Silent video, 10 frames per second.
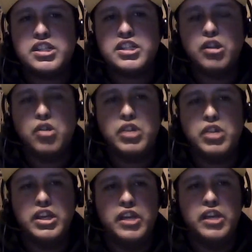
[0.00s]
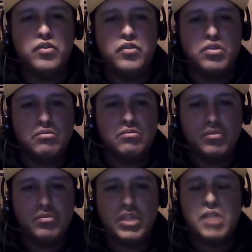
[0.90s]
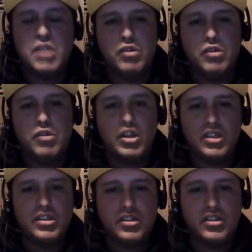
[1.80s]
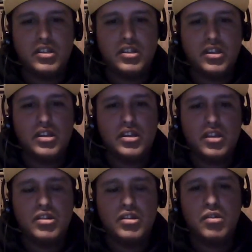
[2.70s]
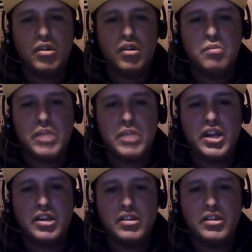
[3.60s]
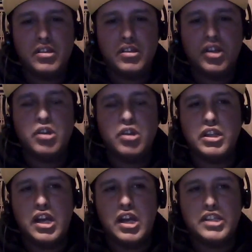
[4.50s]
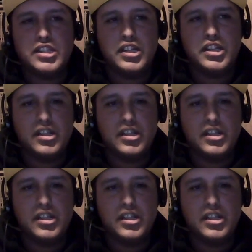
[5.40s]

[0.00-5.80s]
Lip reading: a learning year for them. But they'll be right. They're a lot better than I think last year.